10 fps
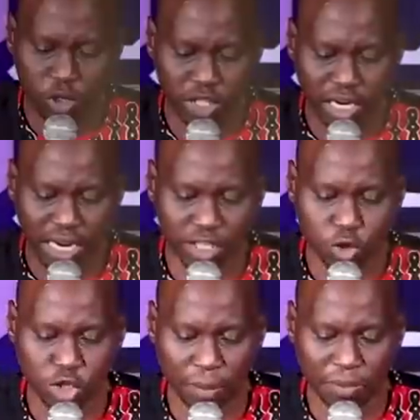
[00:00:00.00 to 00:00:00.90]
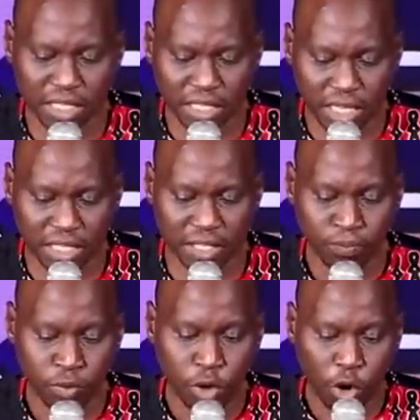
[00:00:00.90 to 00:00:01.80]
me to take us to chapter
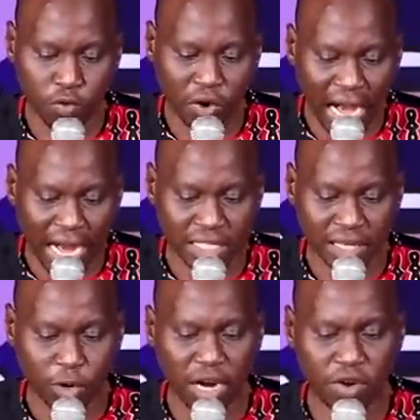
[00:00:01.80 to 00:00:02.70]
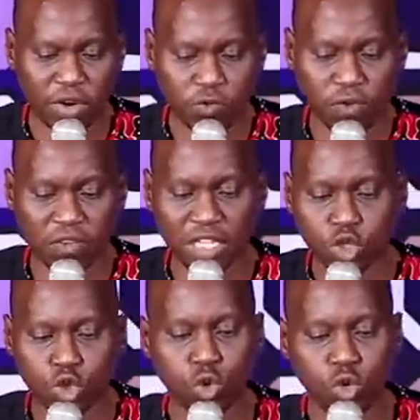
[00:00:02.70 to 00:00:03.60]
6 of Acts. I'm going to read from
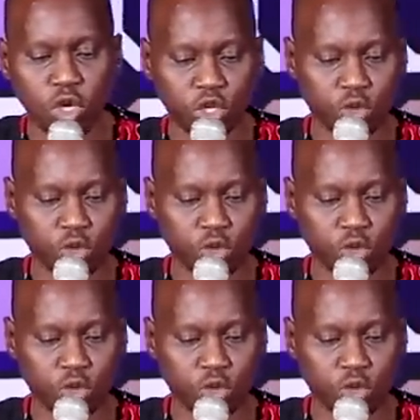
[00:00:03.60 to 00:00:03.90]
verse 2